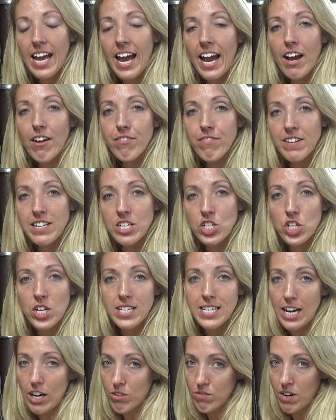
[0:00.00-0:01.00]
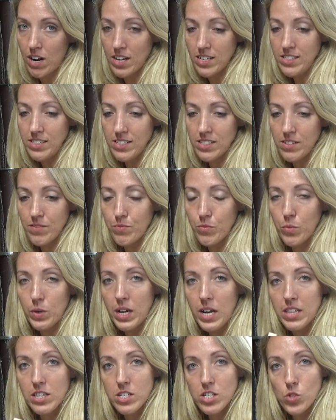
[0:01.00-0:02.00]
1/2-inch dowel rods. We
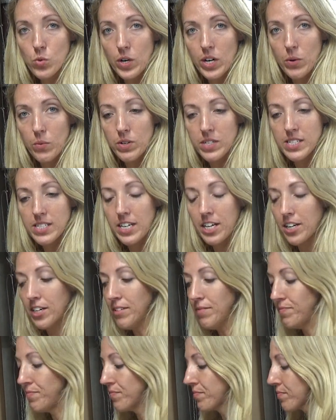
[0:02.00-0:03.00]
got the square ones here.